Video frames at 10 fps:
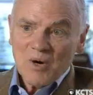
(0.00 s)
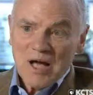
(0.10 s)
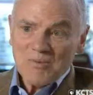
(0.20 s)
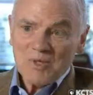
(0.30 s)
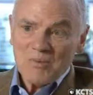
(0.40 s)

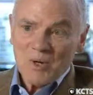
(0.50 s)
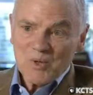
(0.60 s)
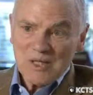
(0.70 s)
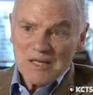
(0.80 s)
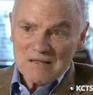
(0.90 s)
Perhaps the
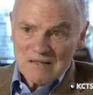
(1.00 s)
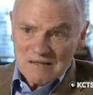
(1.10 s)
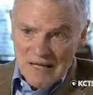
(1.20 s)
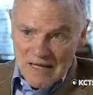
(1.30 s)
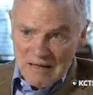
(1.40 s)
most
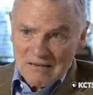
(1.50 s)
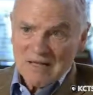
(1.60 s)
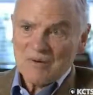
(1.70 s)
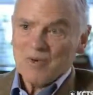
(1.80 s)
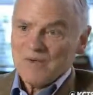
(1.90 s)
exciting
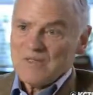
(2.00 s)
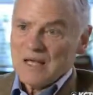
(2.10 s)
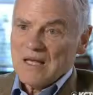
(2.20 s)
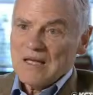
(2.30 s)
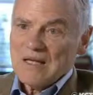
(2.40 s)
thing we've
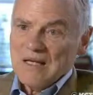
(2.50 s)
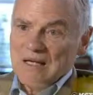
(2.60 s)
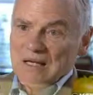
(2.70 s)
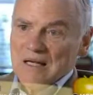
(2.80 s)
seen